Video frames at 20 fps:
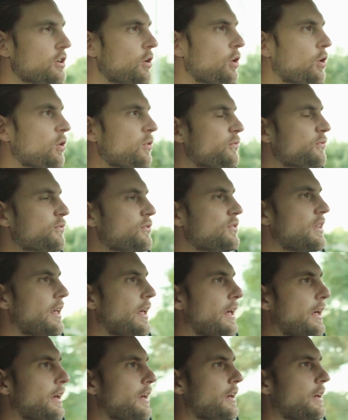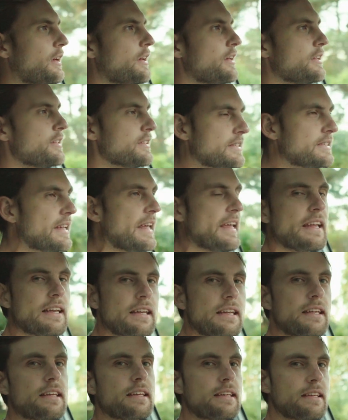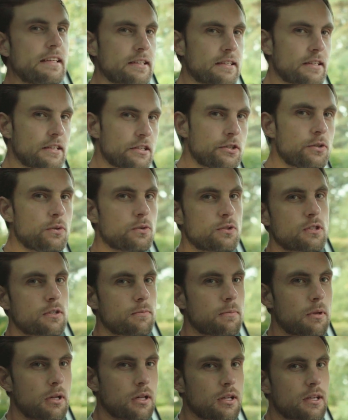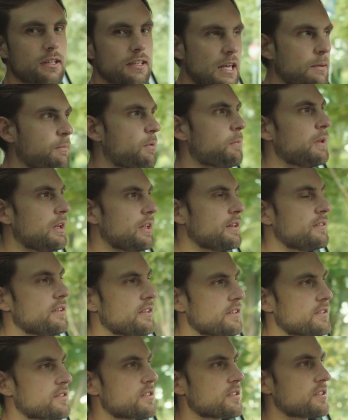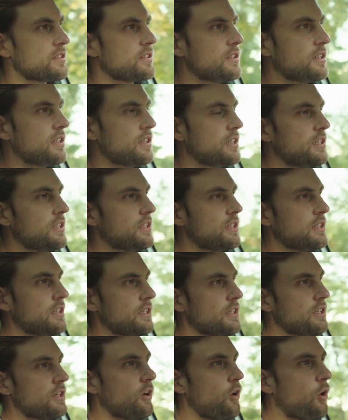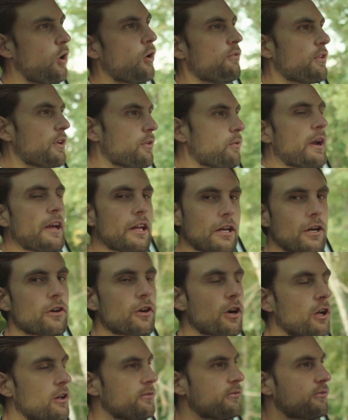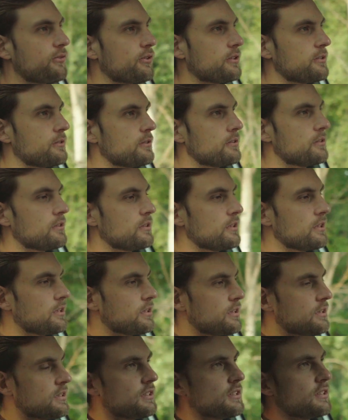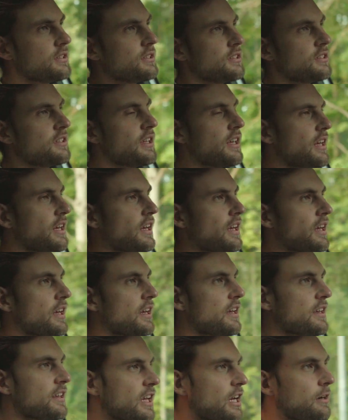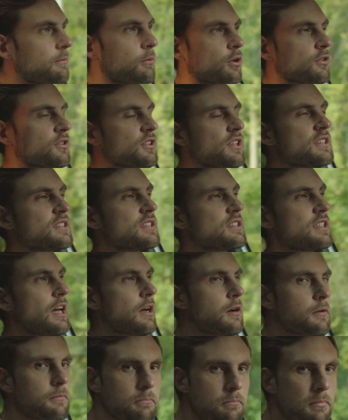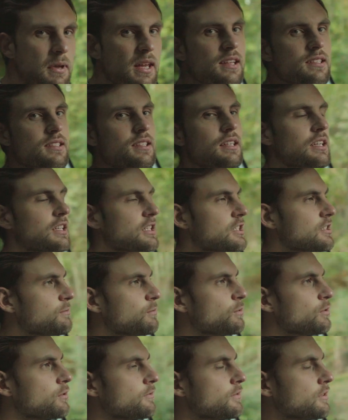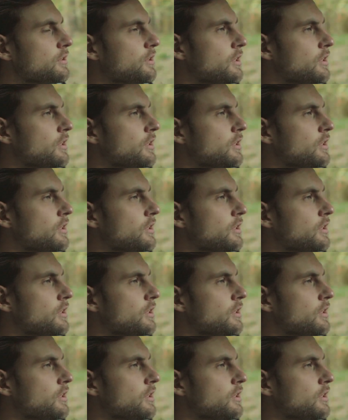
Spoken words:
of the daily usable capabilities of a regular Golf. The gearbox is amazingly smooth.